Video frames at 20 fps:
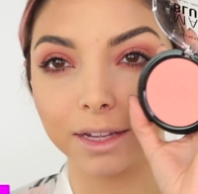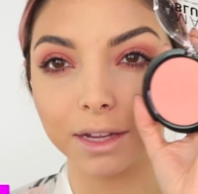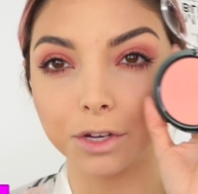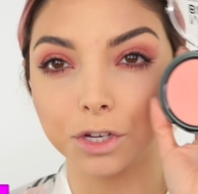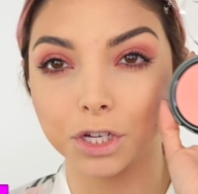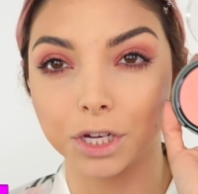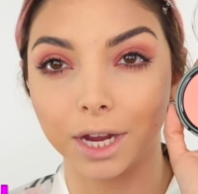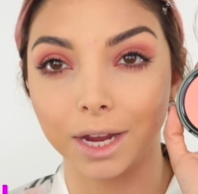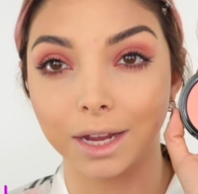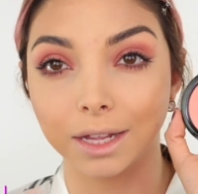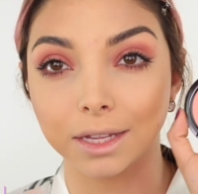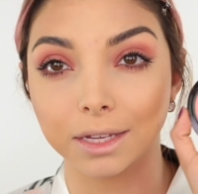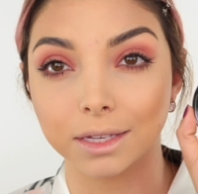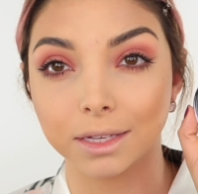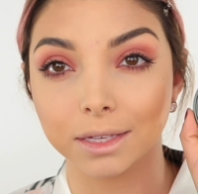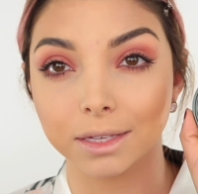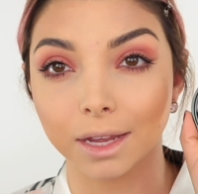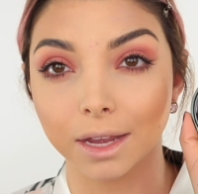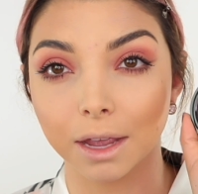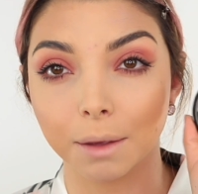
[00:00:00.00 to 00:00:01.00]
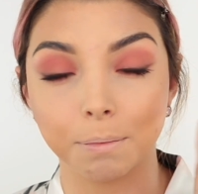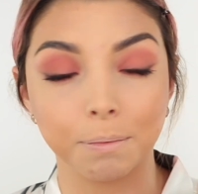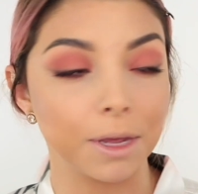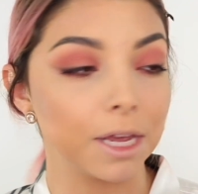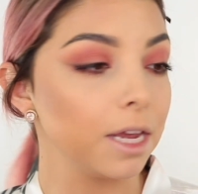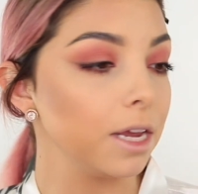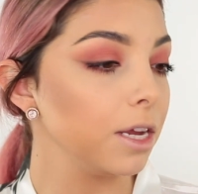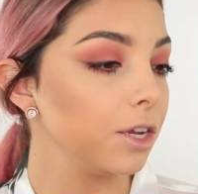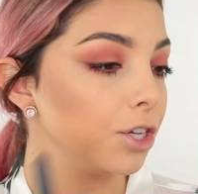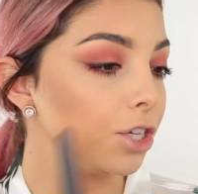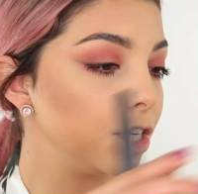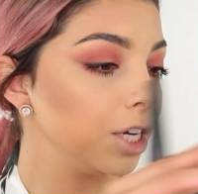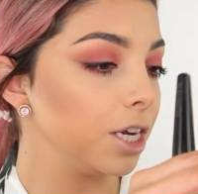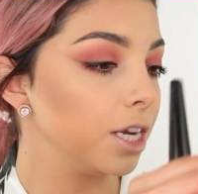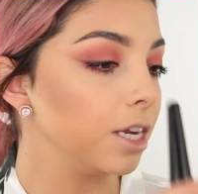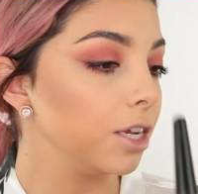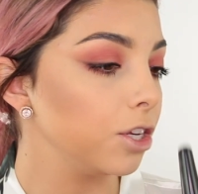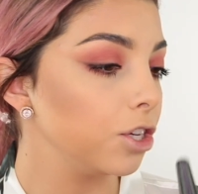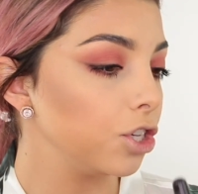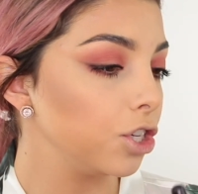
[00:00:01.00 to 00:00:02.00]
this shade. This is like a
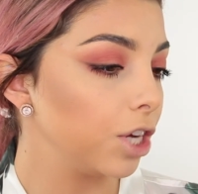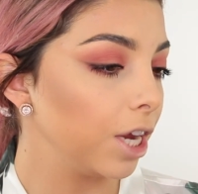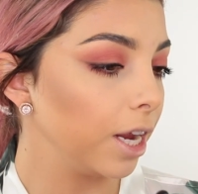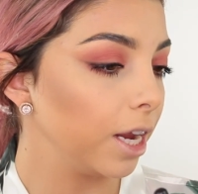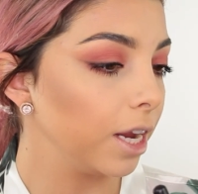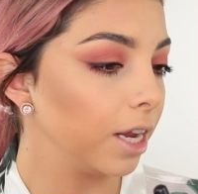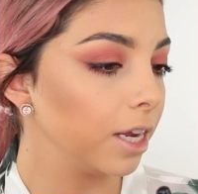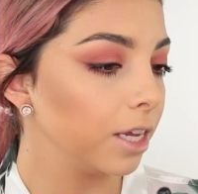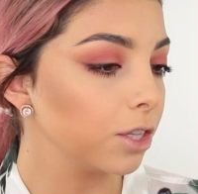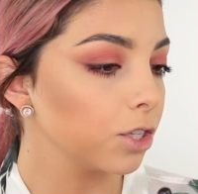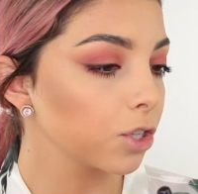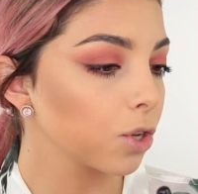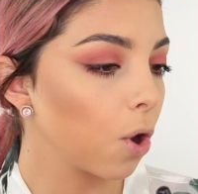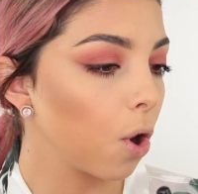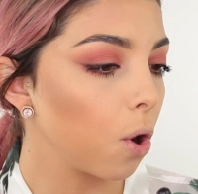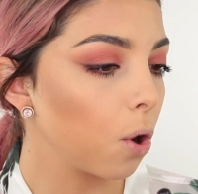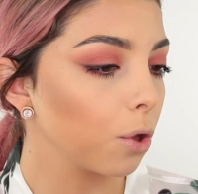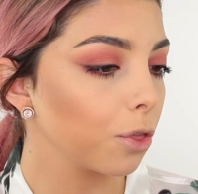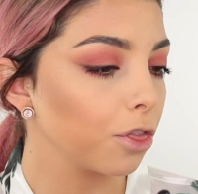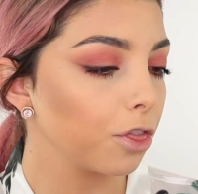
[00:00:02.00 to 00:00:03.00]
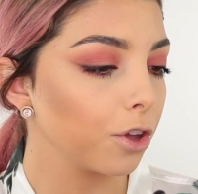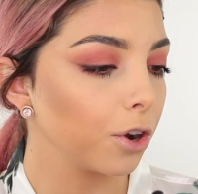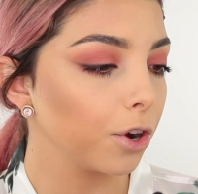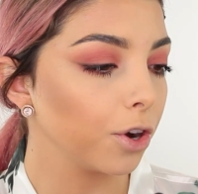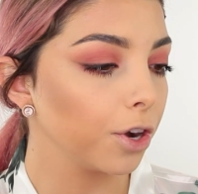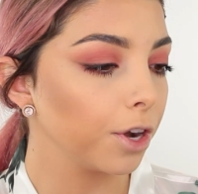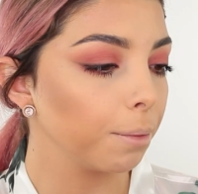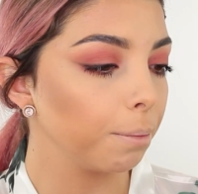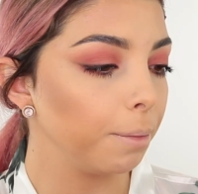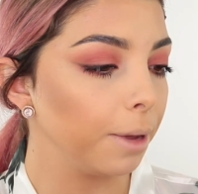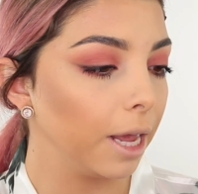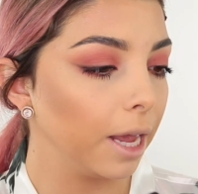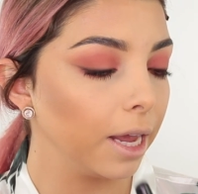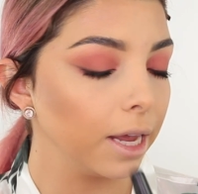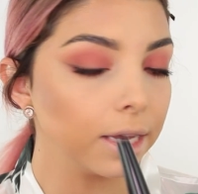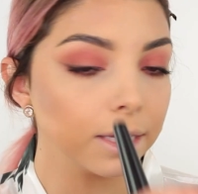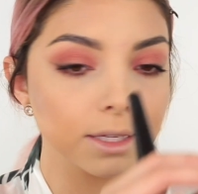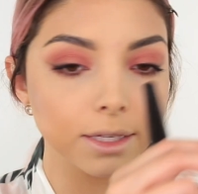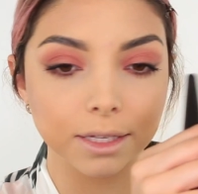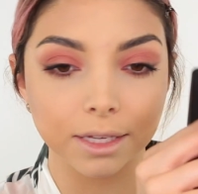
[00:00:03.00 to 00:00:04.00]
peachy shade. It's called Third
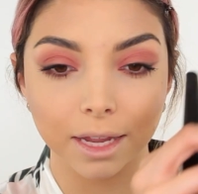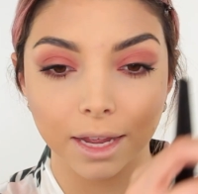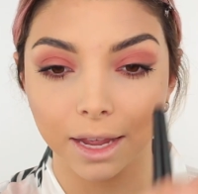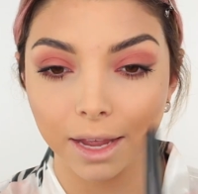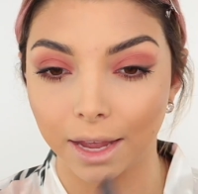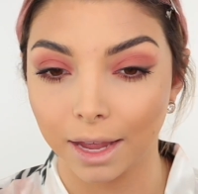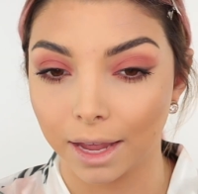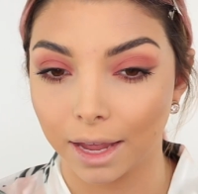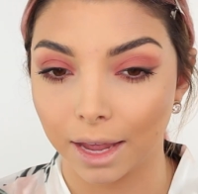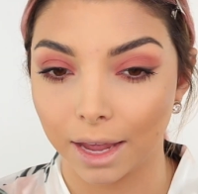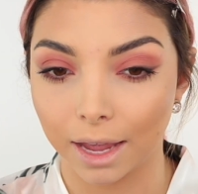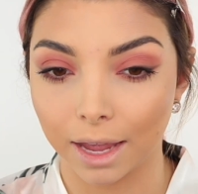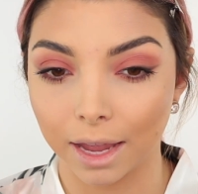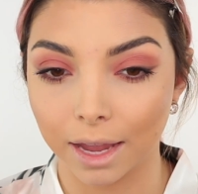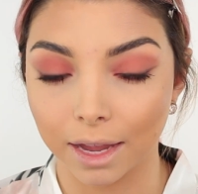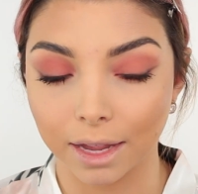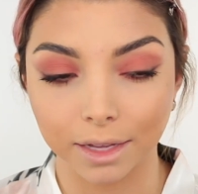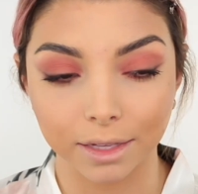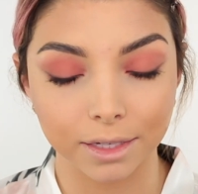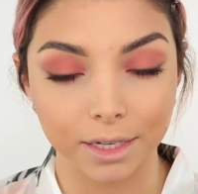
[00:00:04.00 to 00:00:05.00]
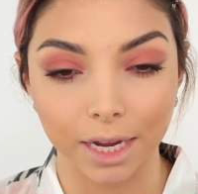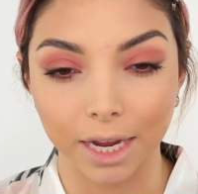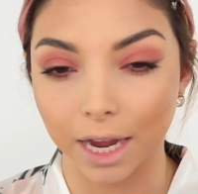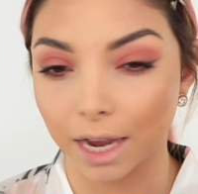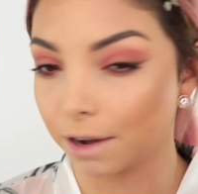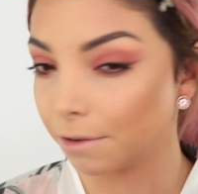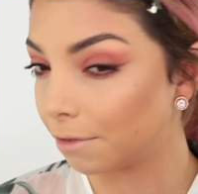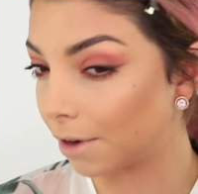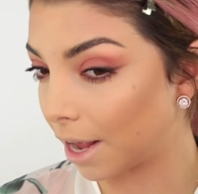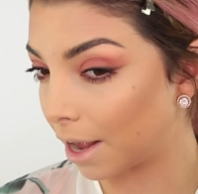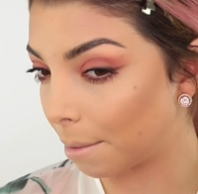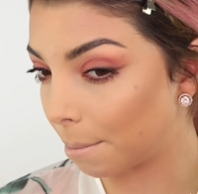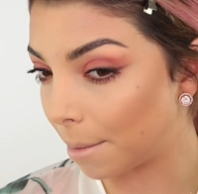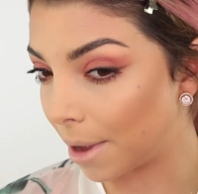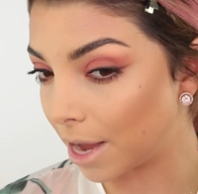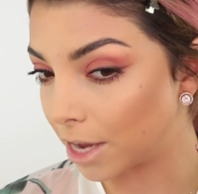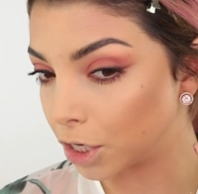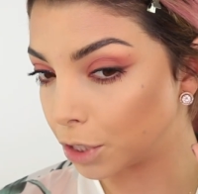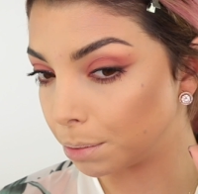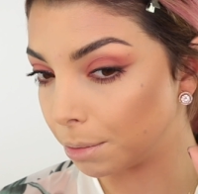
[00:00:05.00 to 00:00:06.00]
Base, and it kind of like
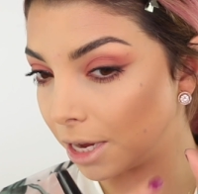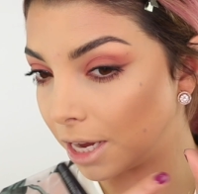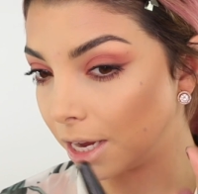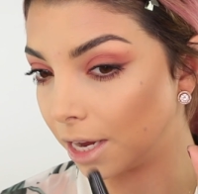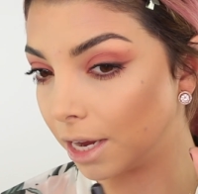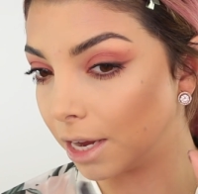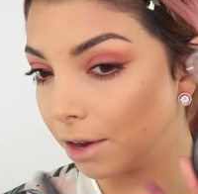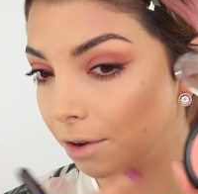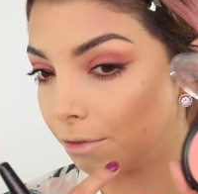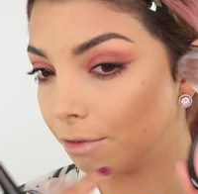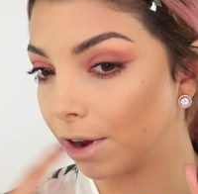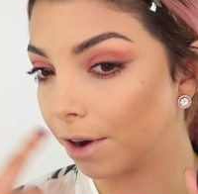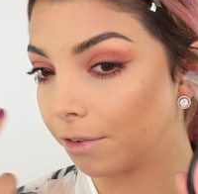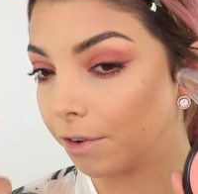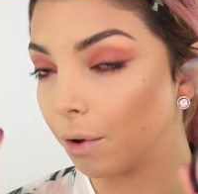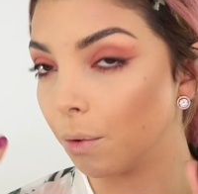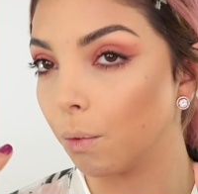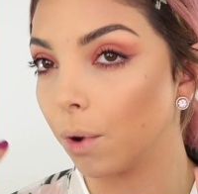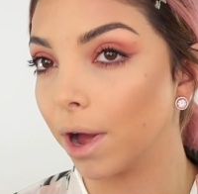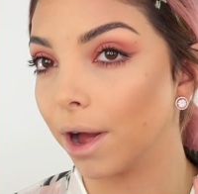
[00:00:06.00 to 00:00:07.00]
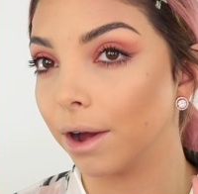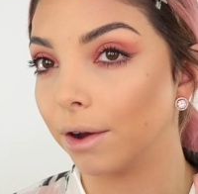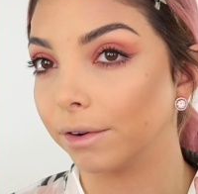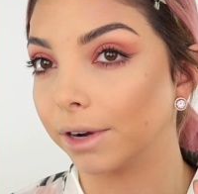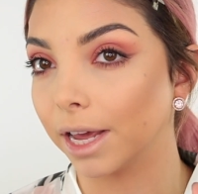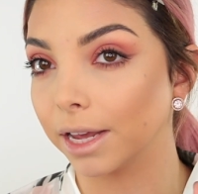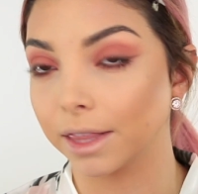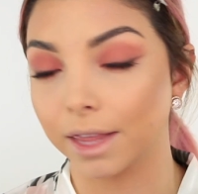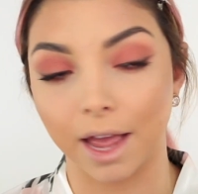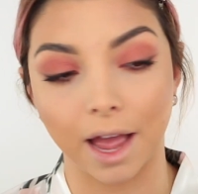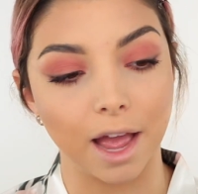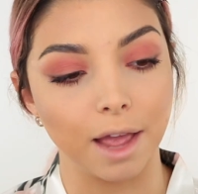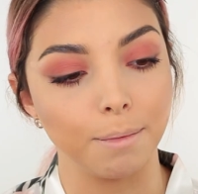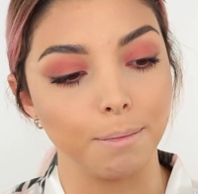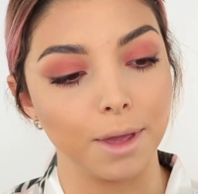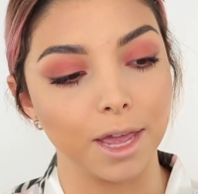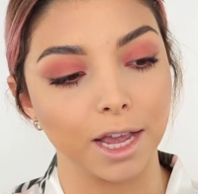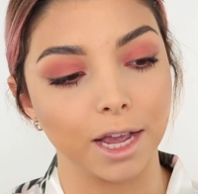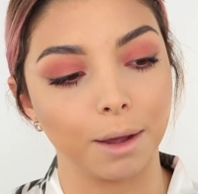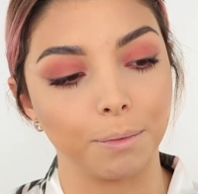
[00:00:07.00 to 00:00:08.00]
matched me very well, like the eye
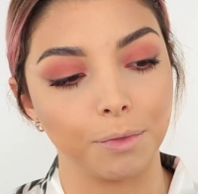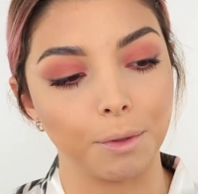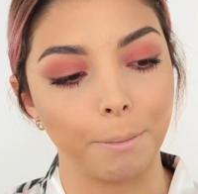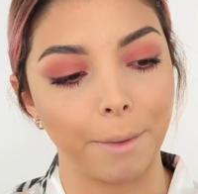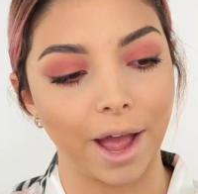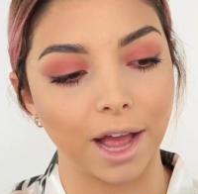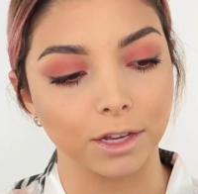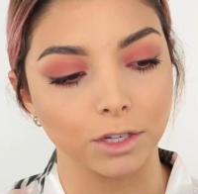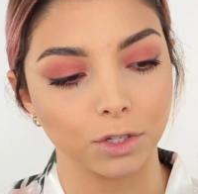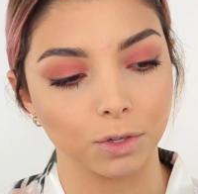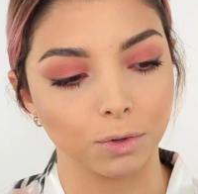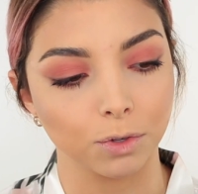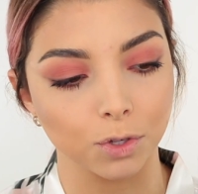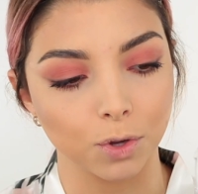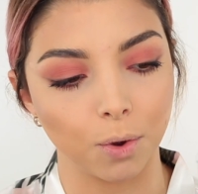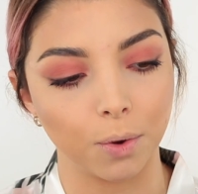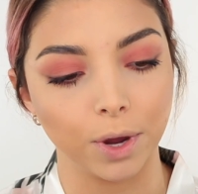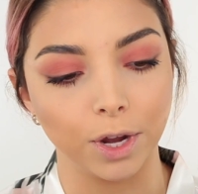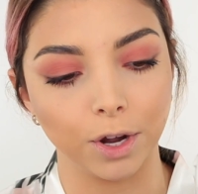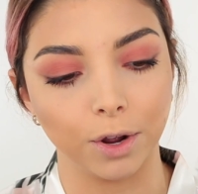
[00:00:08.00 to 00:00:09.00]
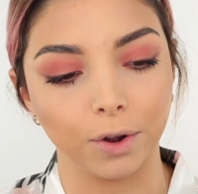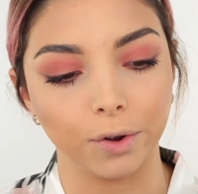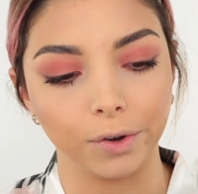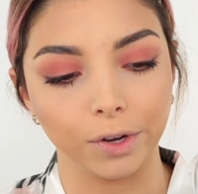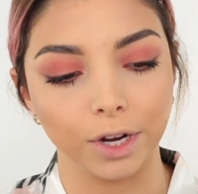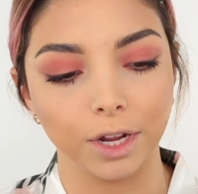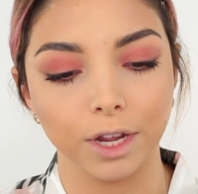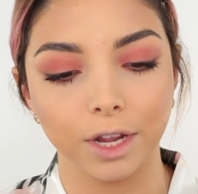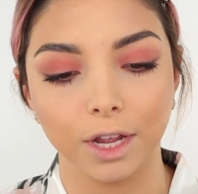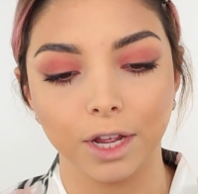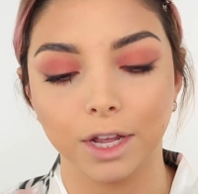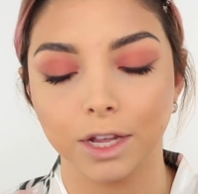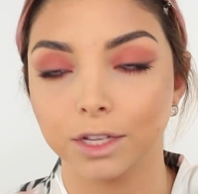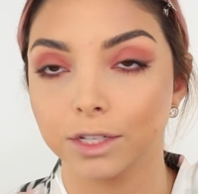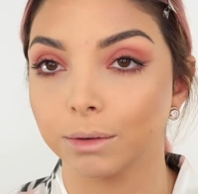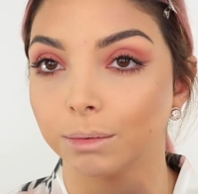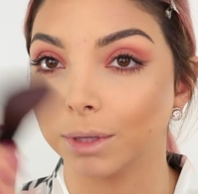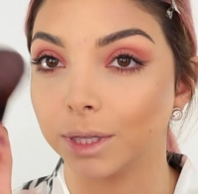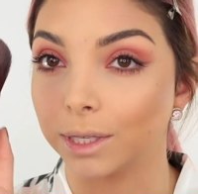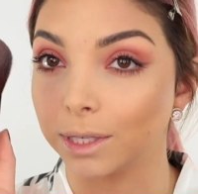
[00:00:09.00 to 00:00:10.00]
makeup, the pastels going on.
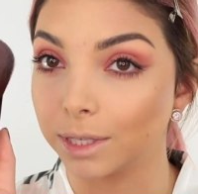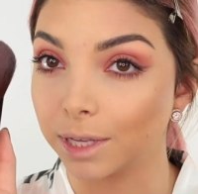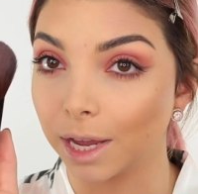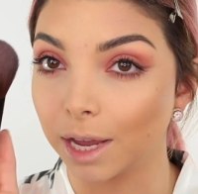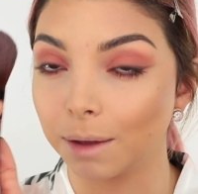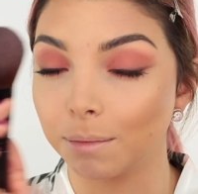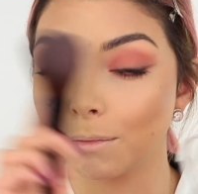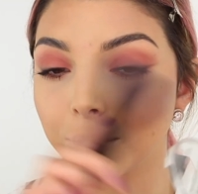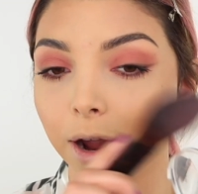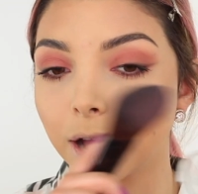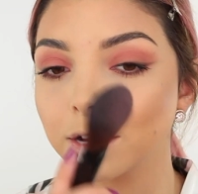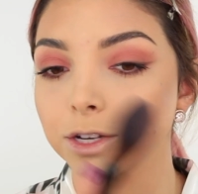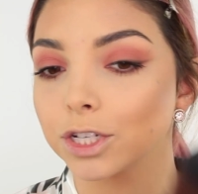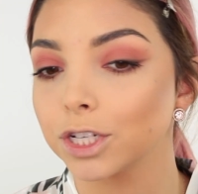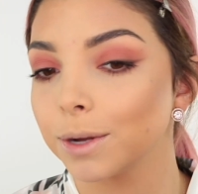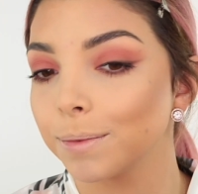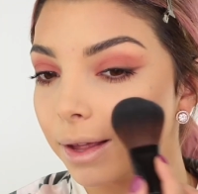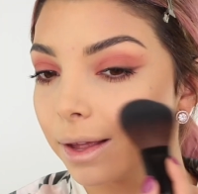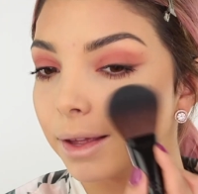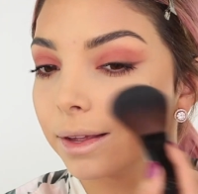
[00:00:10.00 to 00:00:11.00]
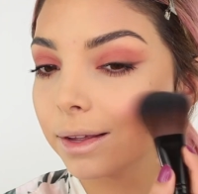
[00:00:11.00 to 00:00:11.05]
So with the same brush,